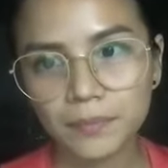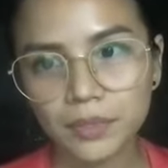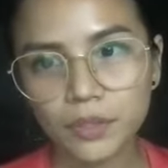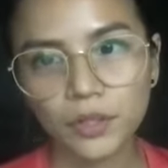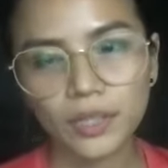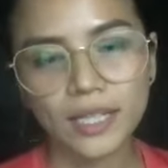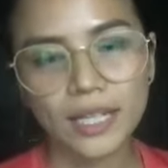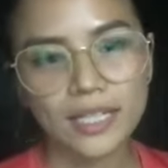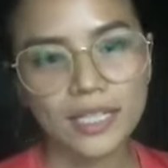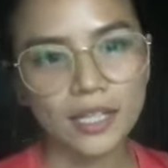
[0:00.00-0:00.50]

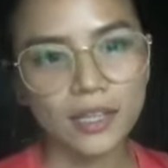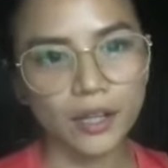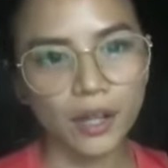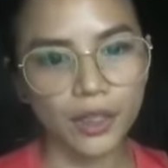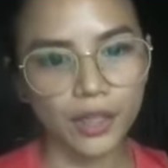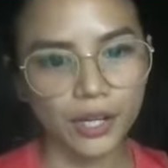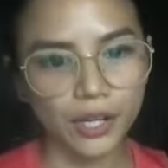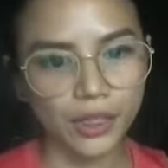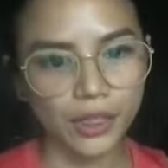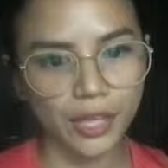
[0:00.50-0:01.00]
yun, that's
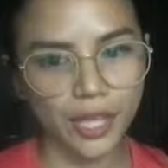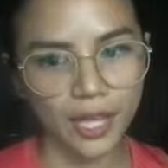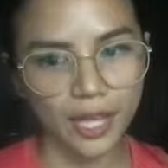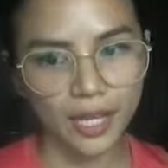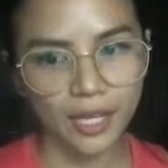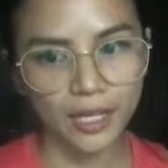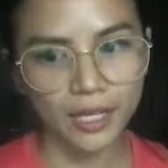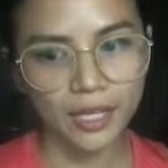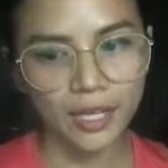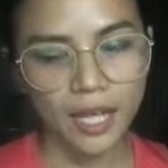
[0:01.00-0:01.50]
another
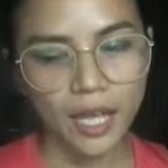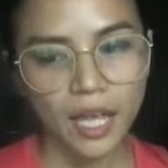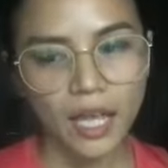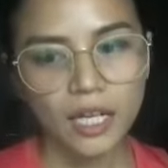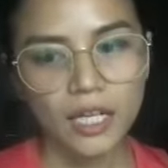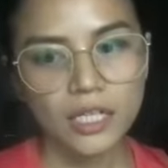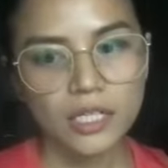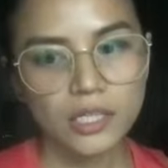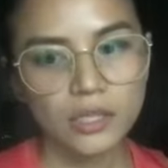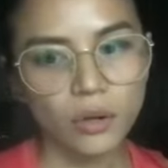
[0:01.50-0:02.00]
thing.
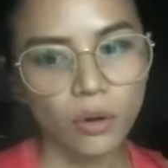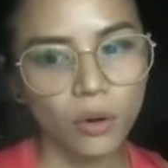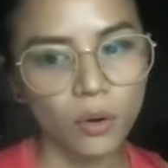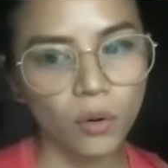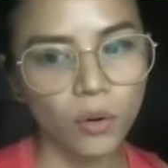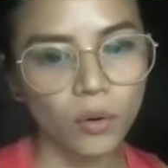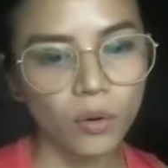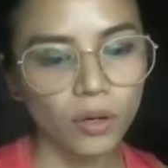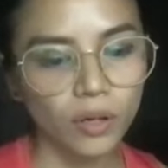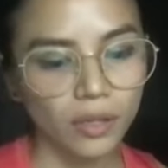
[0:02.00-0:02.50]

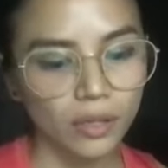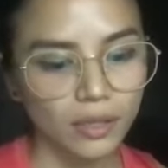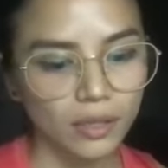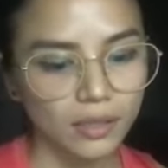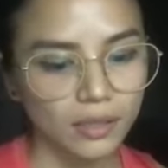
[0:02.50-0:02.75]
So,